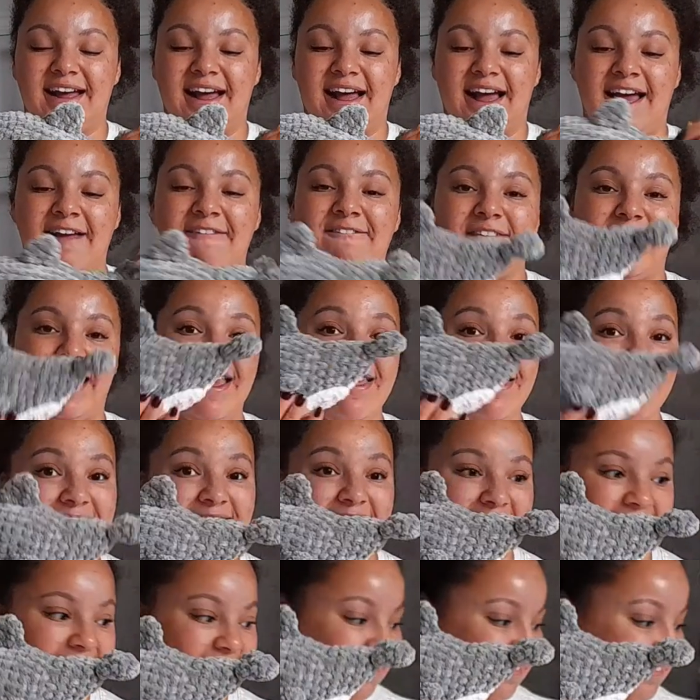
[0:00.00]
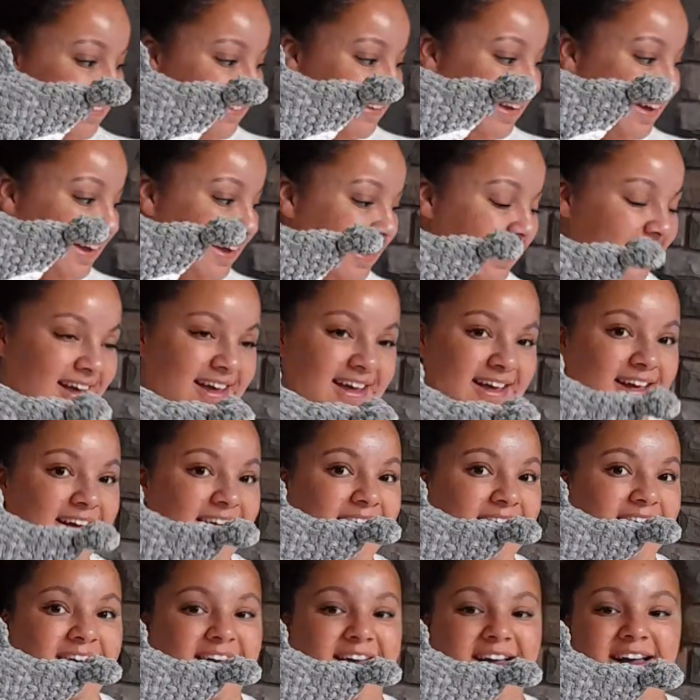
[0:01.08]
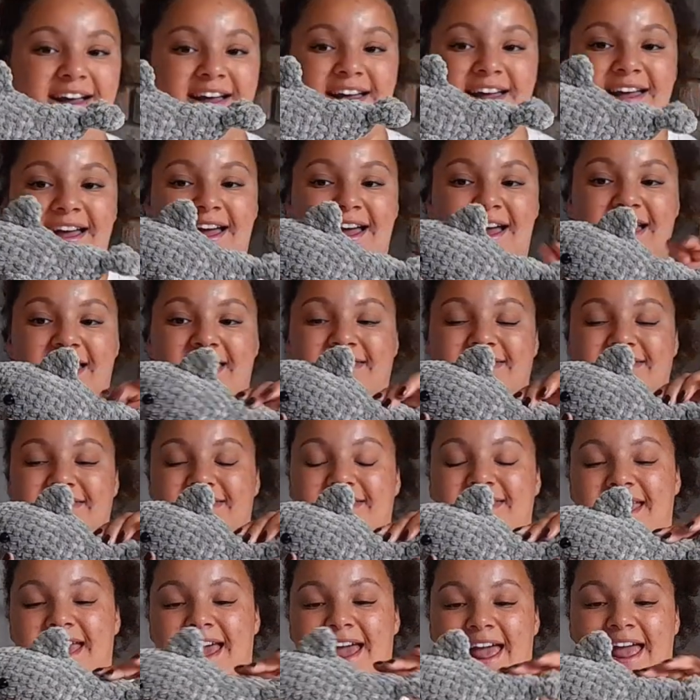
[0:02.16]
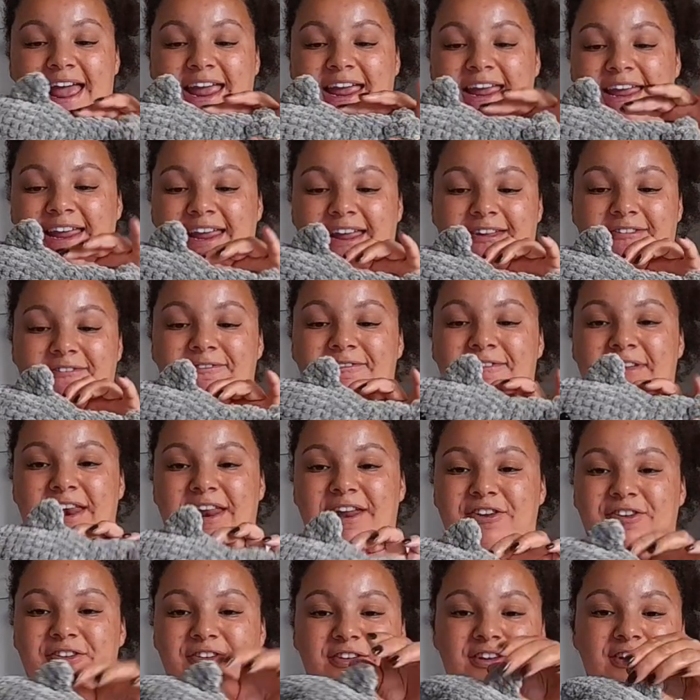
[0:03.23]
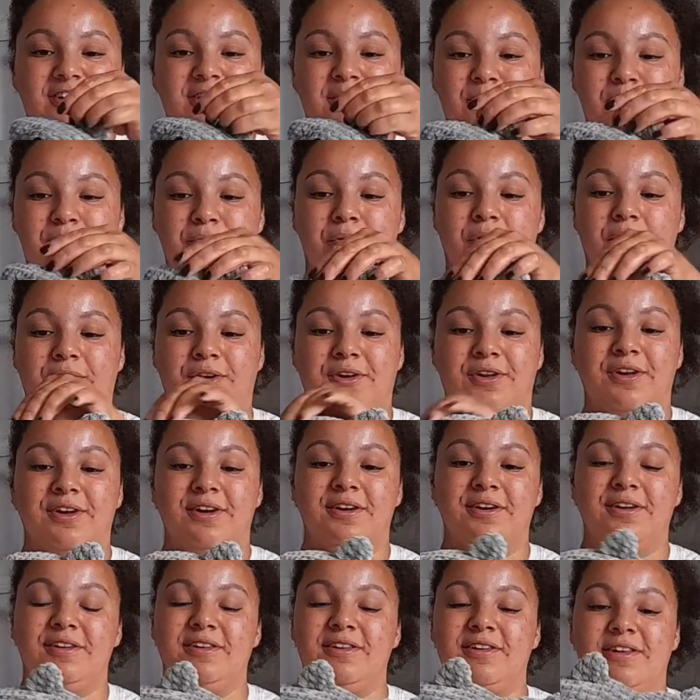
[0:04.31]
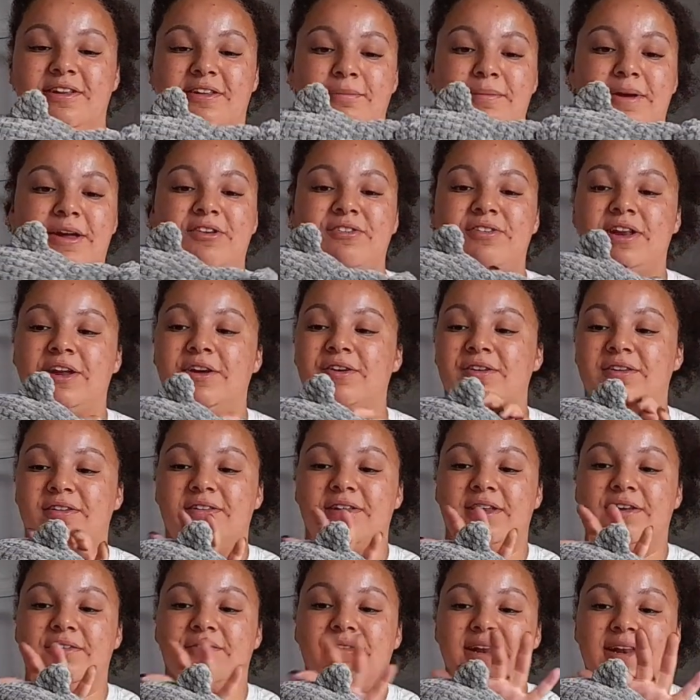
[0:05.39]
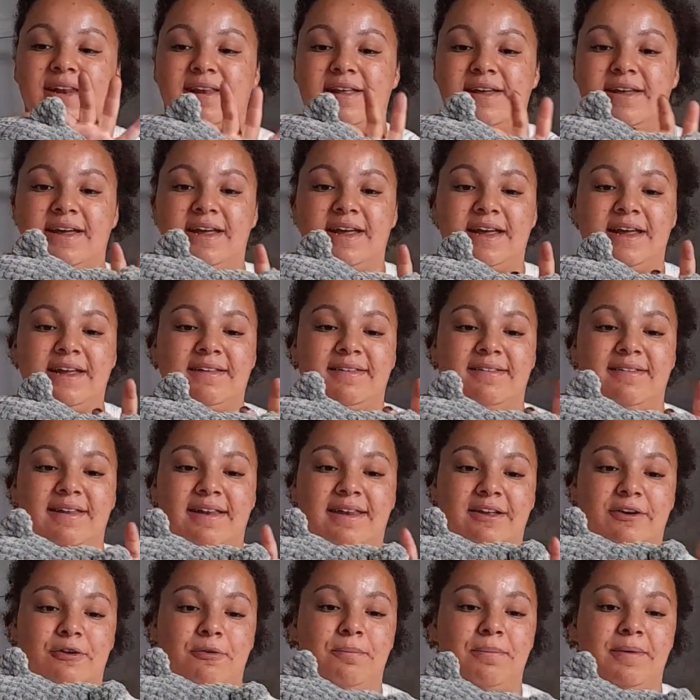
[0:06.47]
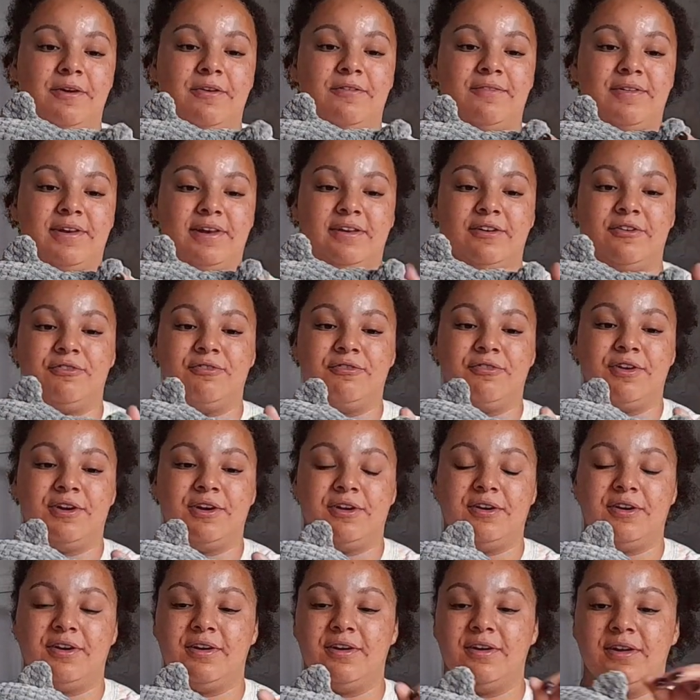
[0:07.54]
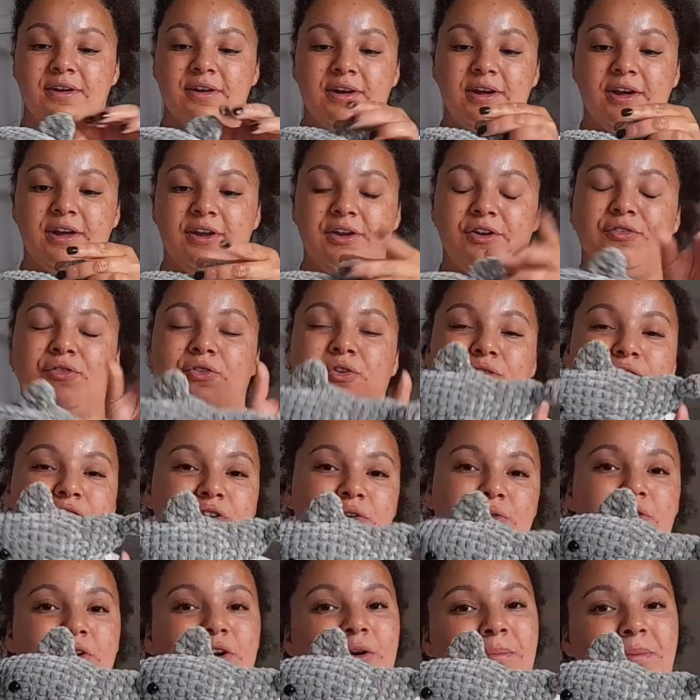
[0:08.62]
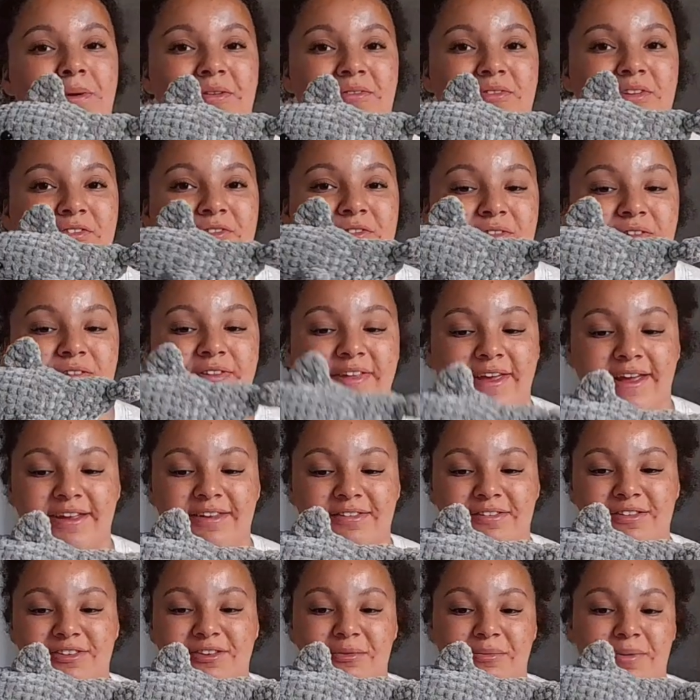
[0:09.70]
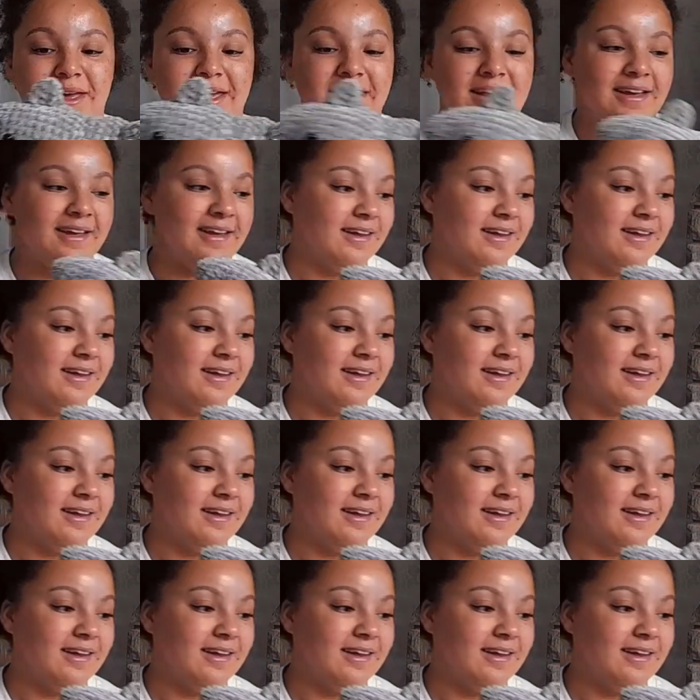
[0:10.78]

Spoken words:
I feel like this as a finished product, especially considering that it is a little bit of a different, you've got to do a couple of different things to it.